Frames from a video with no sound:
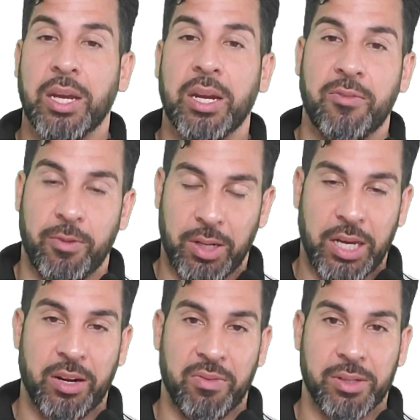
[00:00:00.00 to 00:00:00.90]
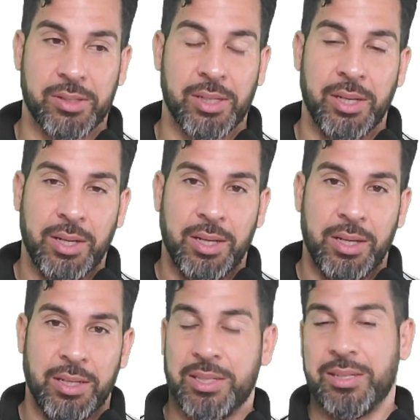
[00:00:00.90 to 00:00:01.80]
And for a lot of us,
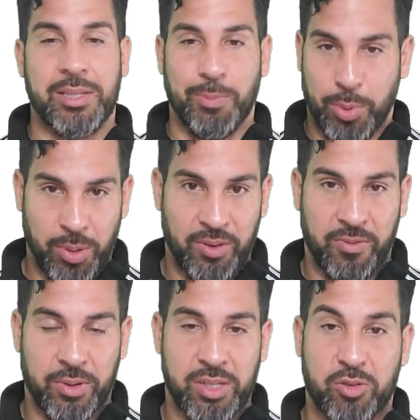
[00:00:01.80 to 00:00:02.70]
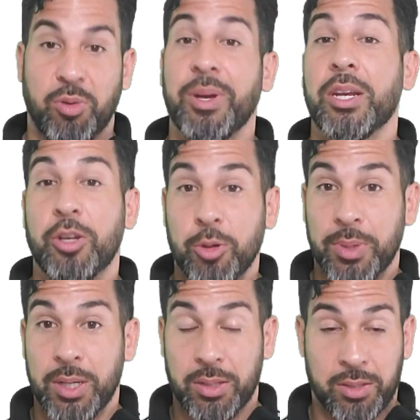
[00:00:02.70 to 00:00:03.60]
it's just important for us to remain
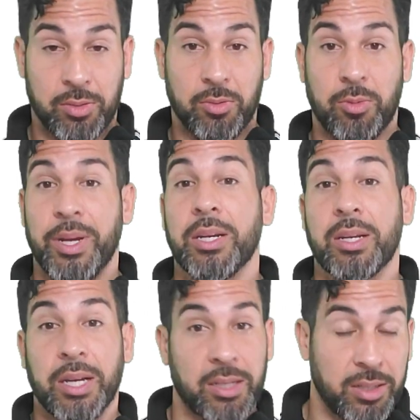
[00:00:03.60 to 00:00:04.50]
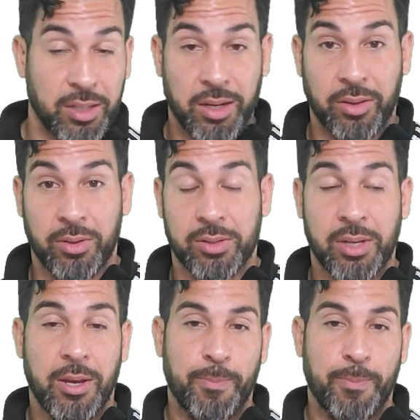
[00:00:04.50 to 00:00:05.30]
human, to remain connected to others.